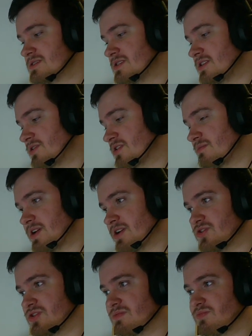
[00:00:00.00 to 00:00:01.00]
I can
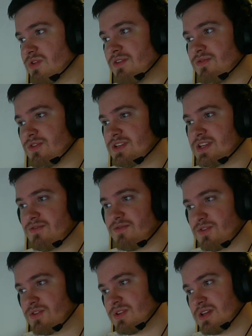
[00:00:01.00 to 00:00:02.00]
imagine Brentford
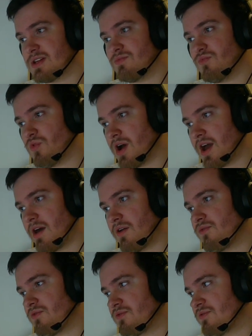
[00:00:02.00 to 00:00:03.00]
definitely will
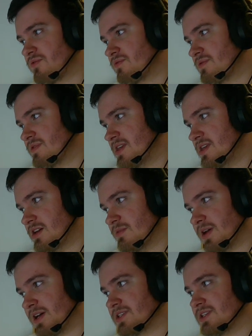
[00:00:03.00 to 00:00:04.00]
have the
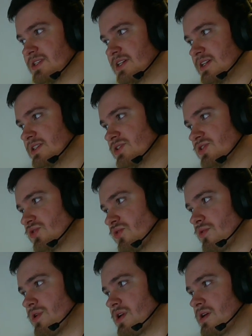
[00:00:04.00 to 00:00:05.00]
capacity in
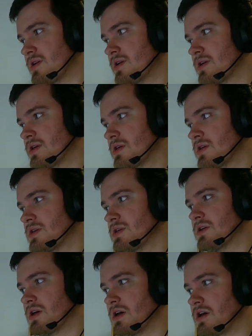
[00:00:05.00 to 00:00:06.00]
scoring
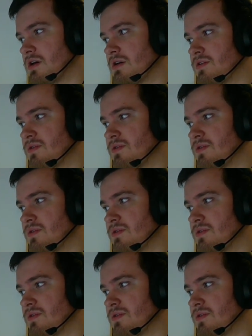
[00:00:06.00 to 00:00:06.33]
a